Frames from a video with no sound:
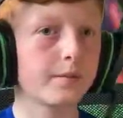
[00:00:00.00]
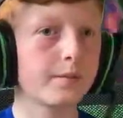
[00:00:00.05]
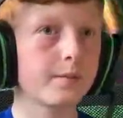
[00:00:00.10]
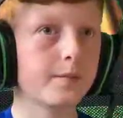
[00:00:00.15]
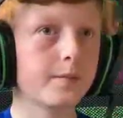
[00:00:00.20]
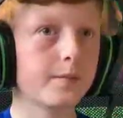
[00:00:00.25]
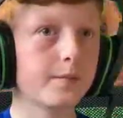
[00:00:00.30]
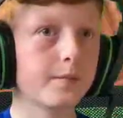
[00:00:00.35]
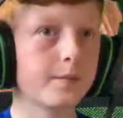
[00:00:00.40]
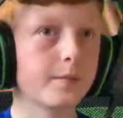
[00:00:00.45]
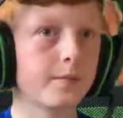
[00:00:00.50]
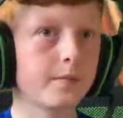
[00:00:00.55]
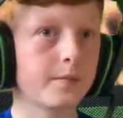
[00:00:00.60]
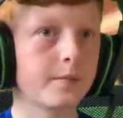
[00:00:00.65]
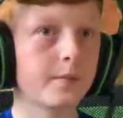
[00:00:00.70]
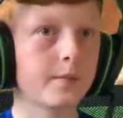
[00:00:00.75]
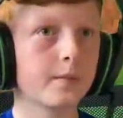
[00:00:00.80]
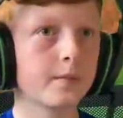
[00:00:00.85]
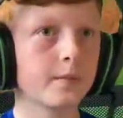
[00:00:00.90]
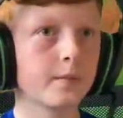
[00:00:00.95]

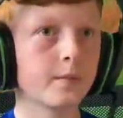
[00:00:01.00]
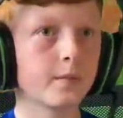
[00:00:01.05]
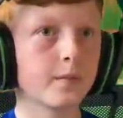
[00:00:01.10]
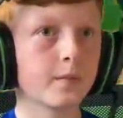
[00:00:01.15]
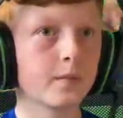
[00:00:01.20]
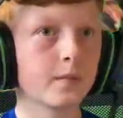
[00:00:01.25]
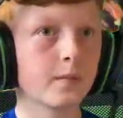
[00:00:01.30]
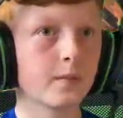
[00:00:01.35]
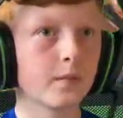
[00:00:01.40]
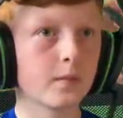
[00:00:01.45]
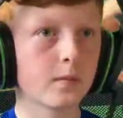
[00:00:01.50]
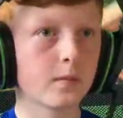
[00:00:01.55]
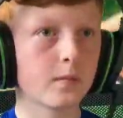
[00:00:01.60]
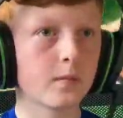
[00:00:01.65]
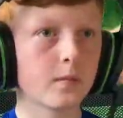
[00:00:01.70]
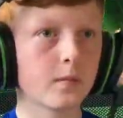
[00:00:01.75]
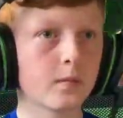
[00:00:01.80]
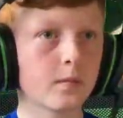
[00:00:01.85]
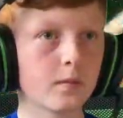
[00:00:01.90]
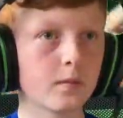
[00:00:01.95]

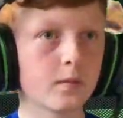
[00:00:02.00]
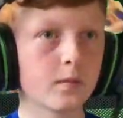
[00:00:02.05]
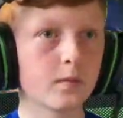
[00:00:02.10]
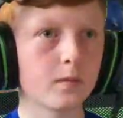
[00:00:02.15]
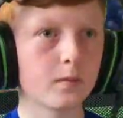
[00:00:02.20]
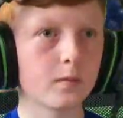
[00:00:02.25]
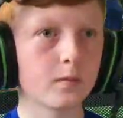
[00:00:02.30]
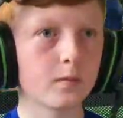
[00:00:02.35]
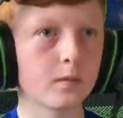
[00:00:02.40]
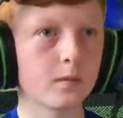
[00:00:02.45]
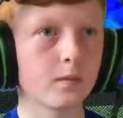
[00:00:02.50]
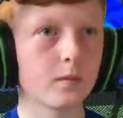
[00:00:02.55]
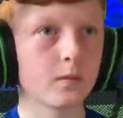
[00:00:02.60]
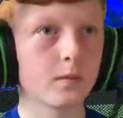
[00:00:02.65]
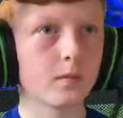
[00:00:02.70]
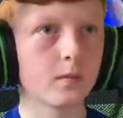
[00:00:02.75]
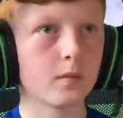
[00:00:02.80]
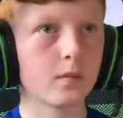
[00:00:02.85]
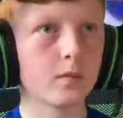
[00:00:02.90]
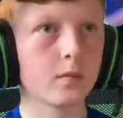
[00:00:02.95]

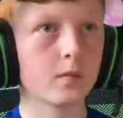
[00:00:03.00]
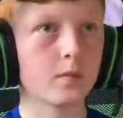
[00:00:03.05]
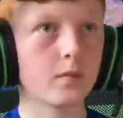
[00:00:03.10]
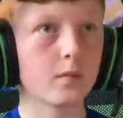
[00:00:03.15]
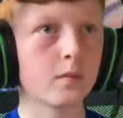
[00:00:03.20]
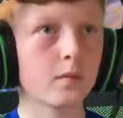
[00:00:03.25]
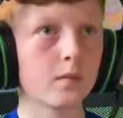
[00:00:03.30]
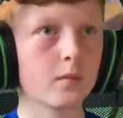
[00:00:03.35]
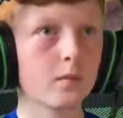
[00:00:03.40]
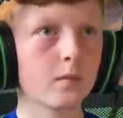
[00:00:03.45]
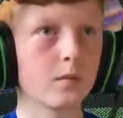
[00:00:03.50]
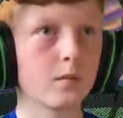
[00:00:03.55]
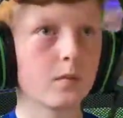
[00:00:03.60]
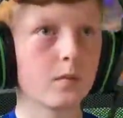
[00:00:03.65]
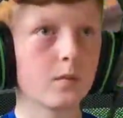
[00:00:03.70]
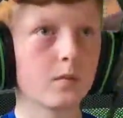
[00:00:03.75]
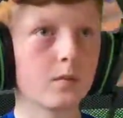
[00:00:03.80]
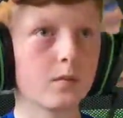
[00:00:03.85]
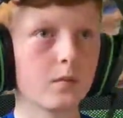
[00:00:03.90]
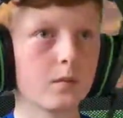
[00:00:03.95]

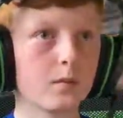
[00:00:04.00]
(silence)